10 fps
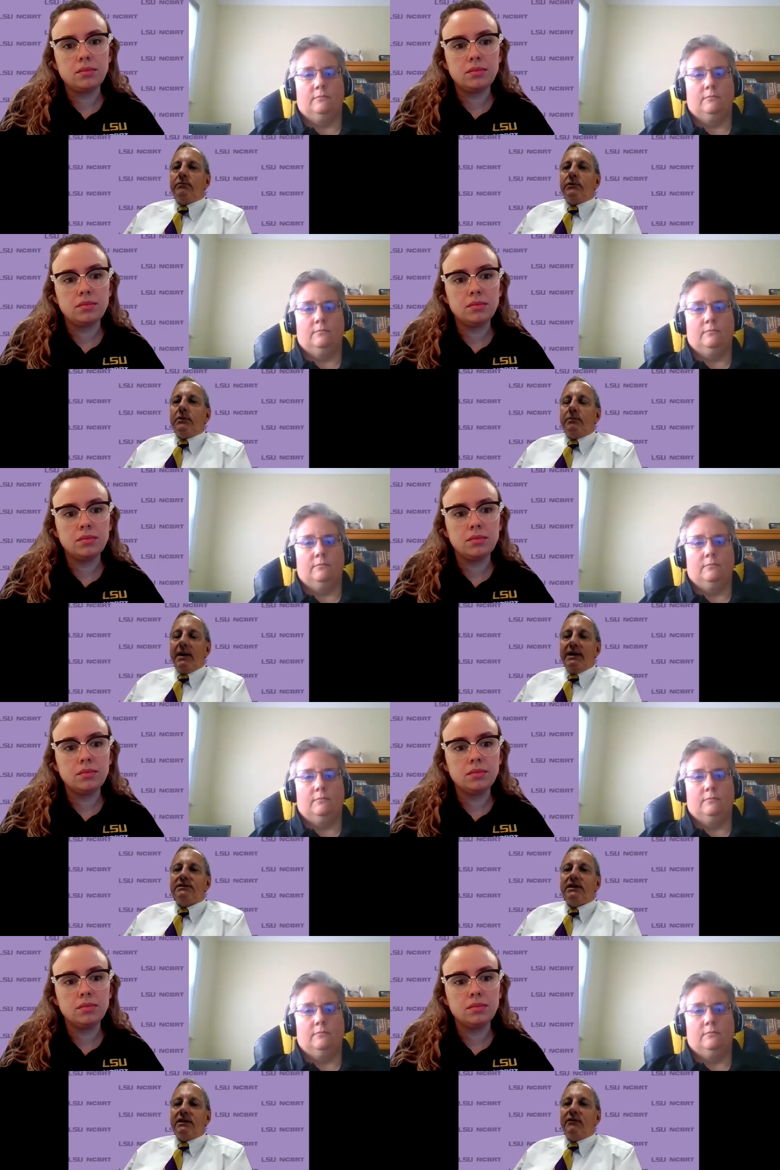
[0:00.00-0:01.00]
Speaker 1: the
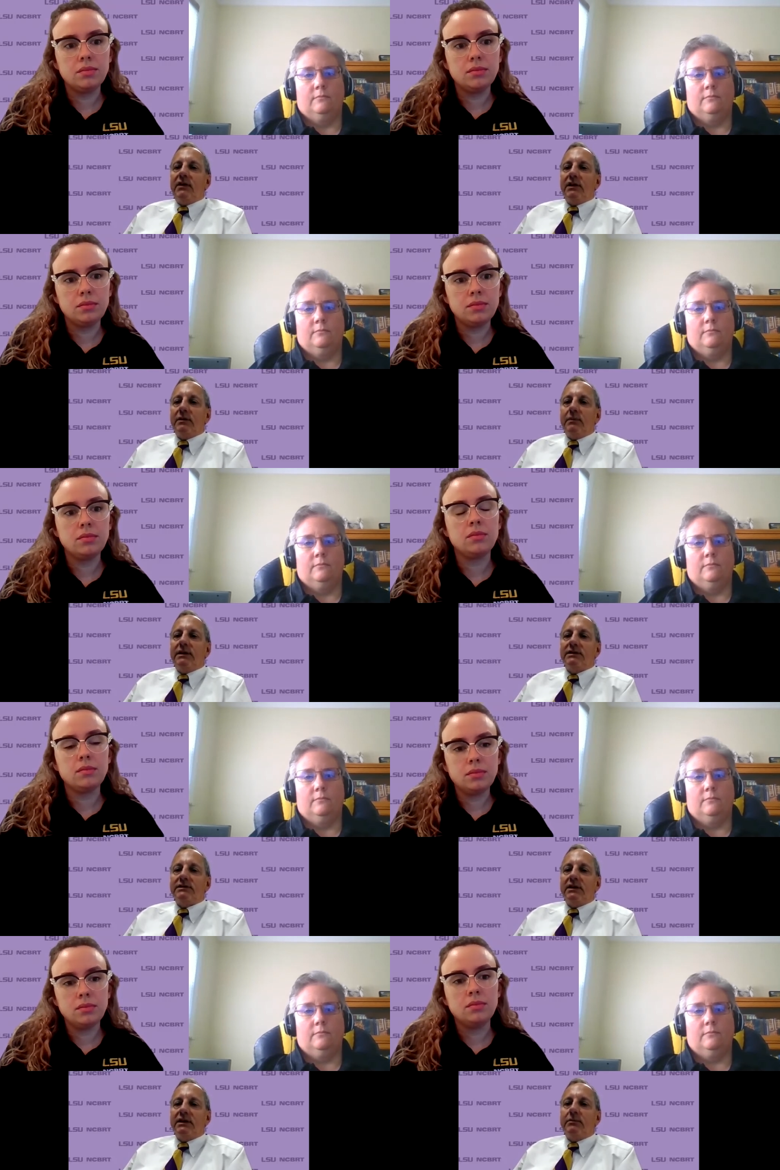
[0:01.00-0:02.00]
basic development is
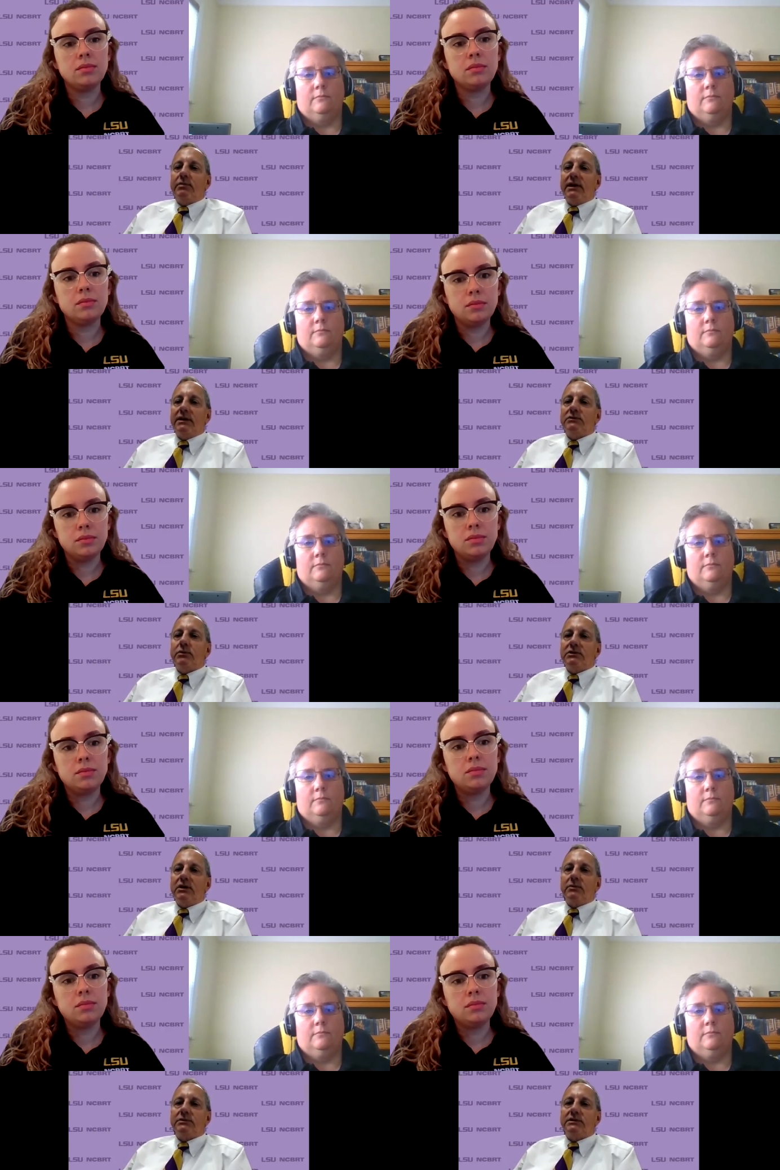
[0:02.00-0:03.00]
still in place, which
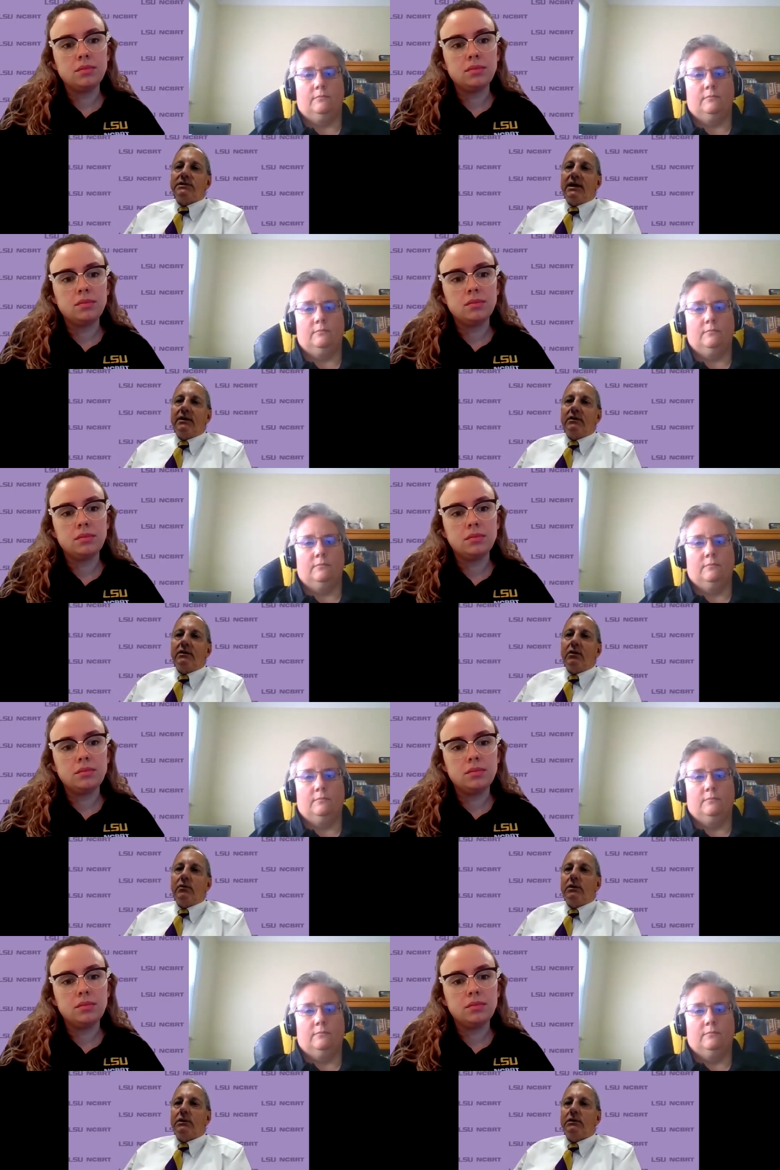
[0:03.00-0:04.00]
helps us out in the long
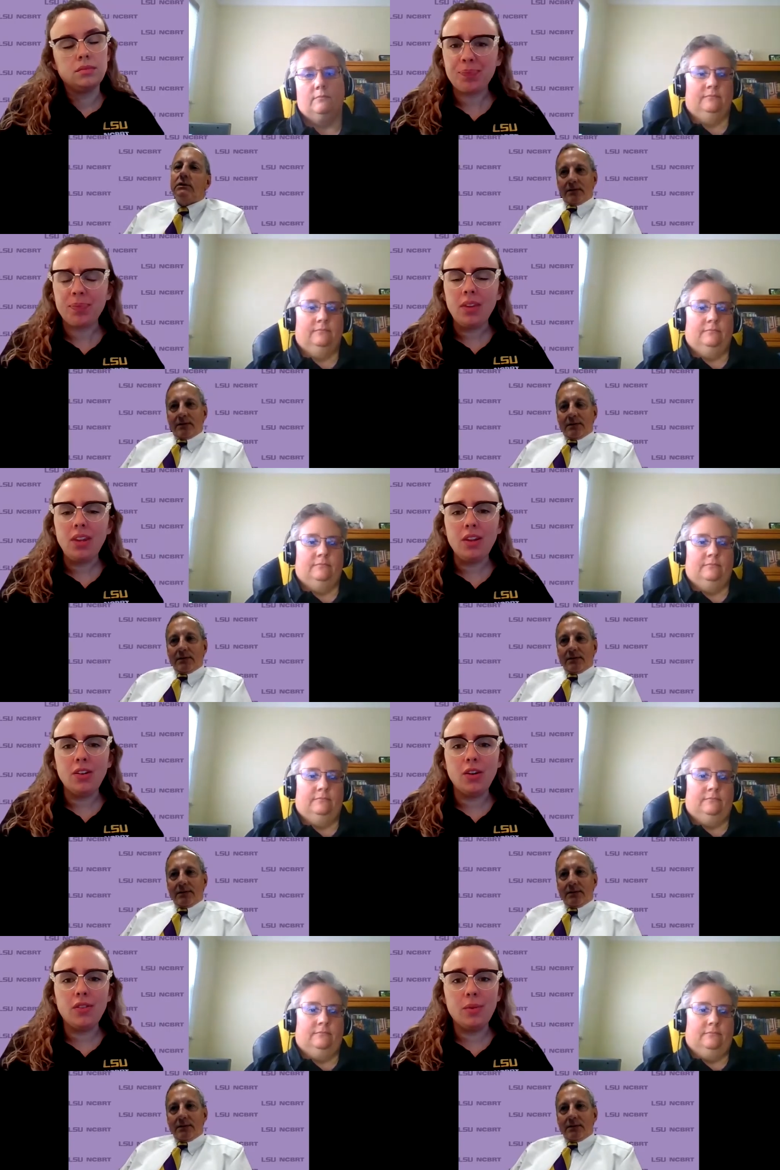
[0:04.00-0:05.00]
run.
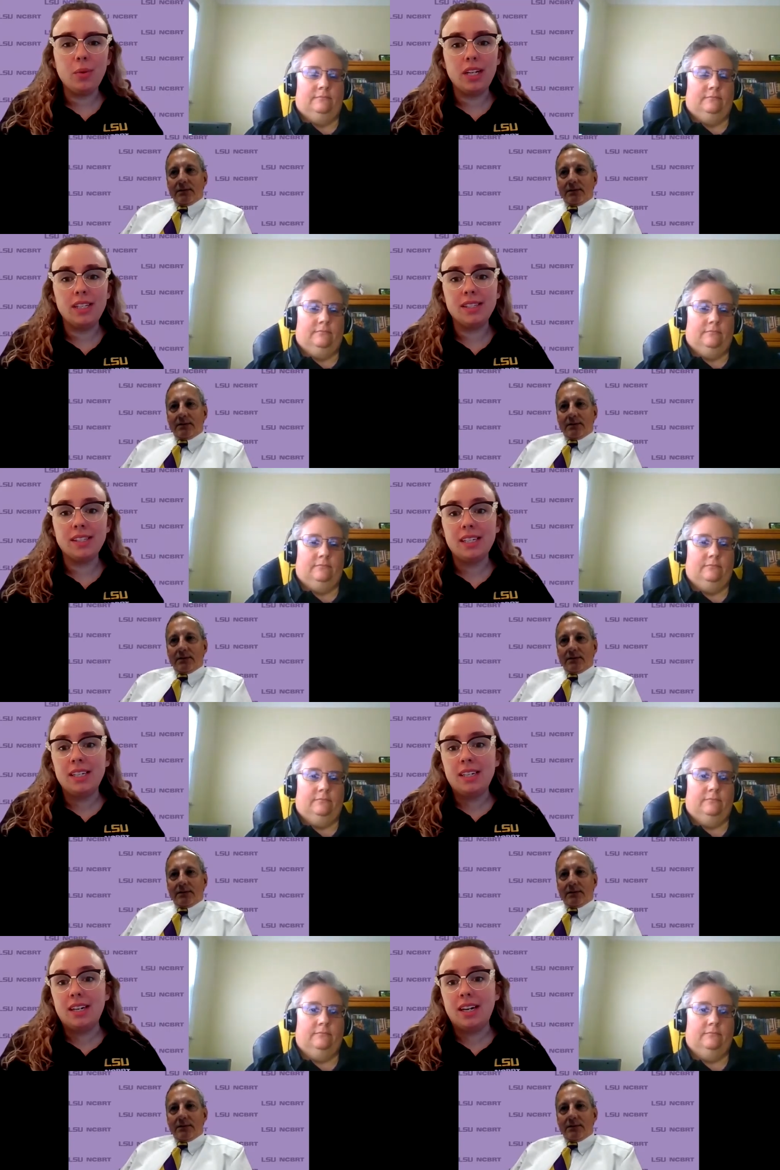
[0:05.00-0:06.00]
Speaker 2: COVID was
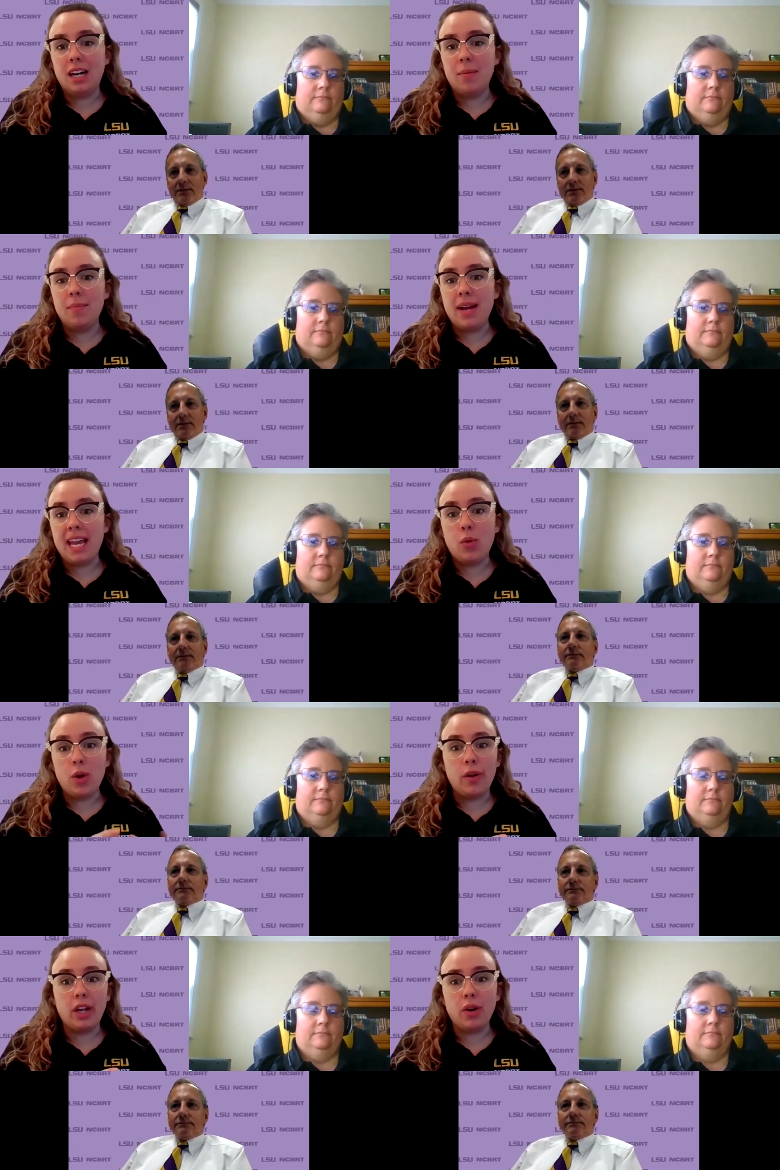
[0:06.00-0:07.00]
um, a
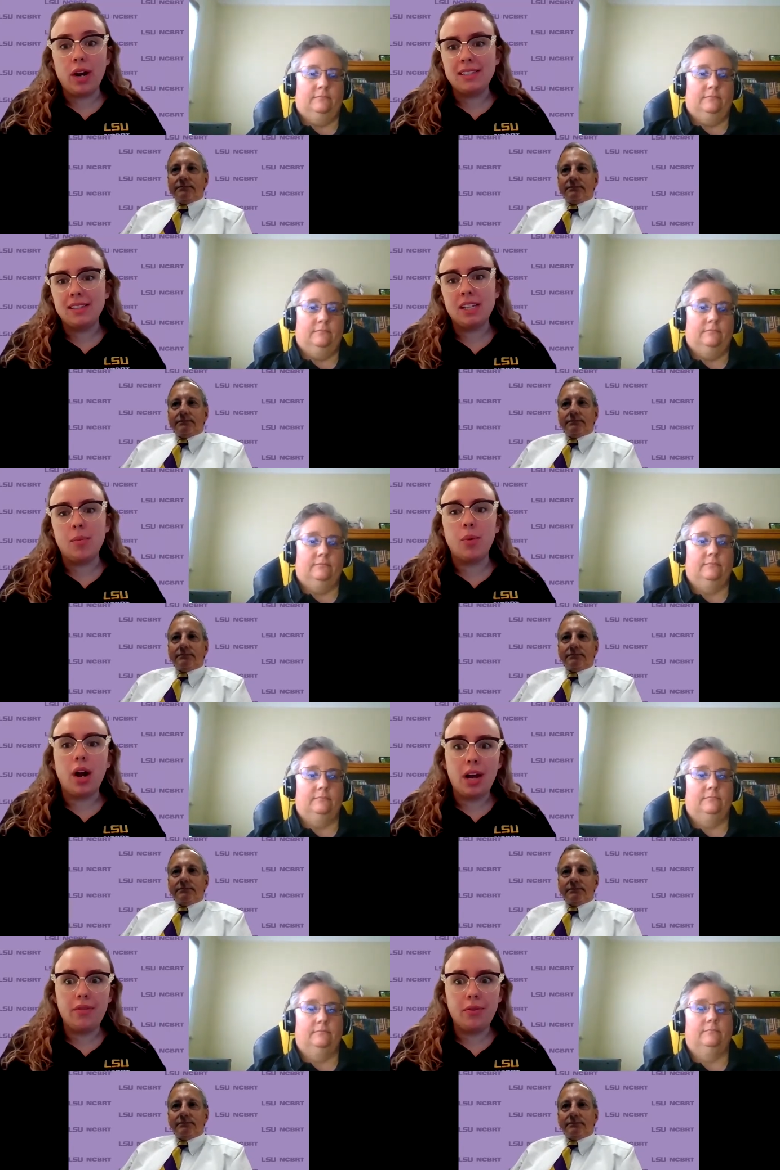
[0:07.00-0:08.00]
growing crisis
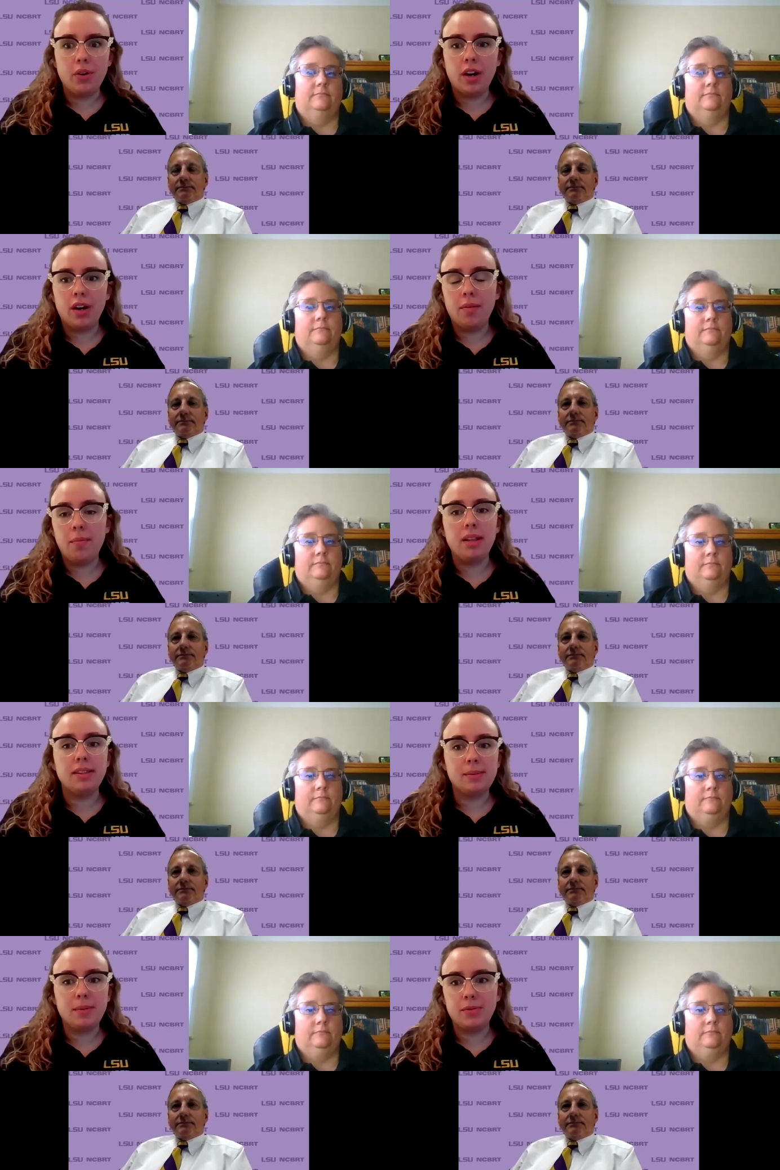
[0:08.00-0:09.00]
abroad for
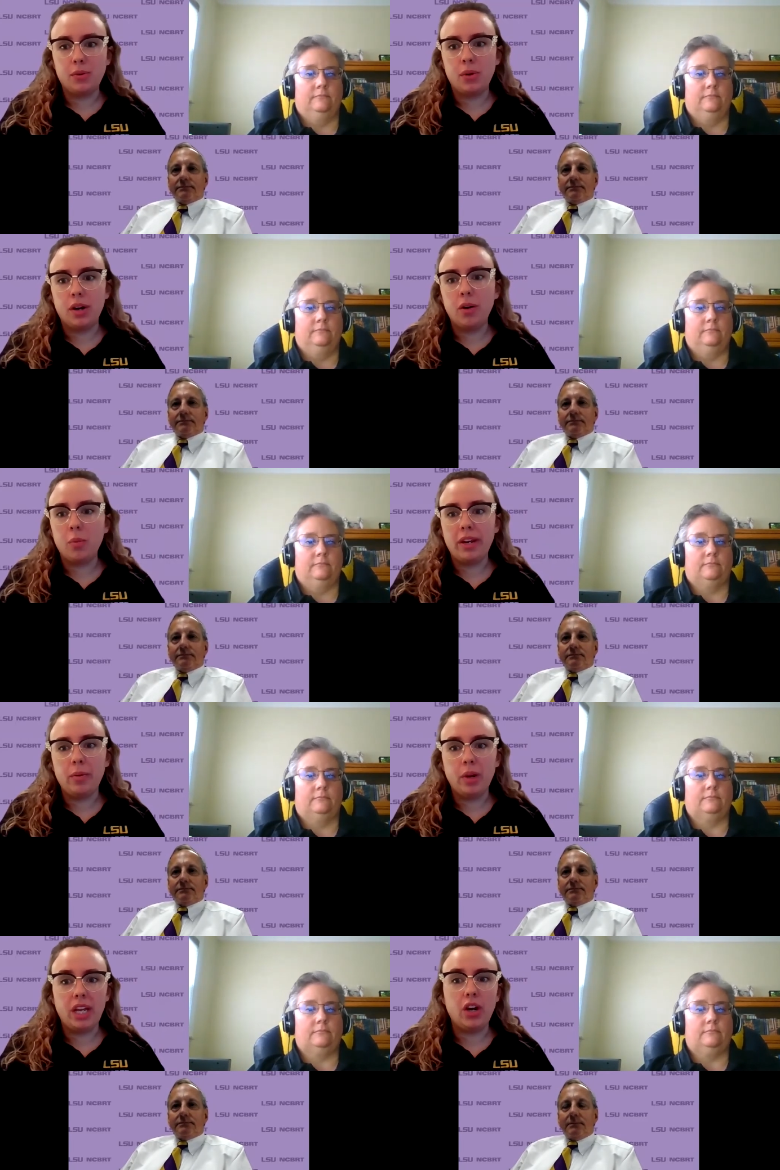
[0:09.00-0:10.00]
months before
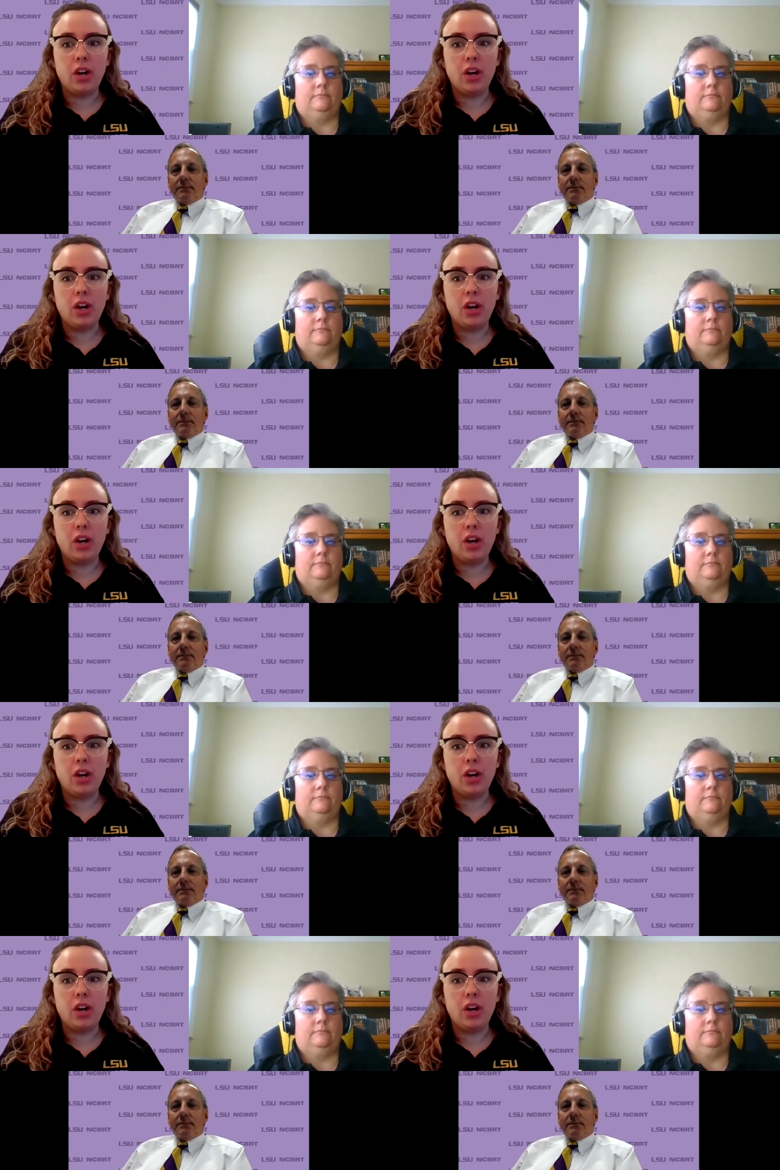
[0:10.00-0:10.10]
we really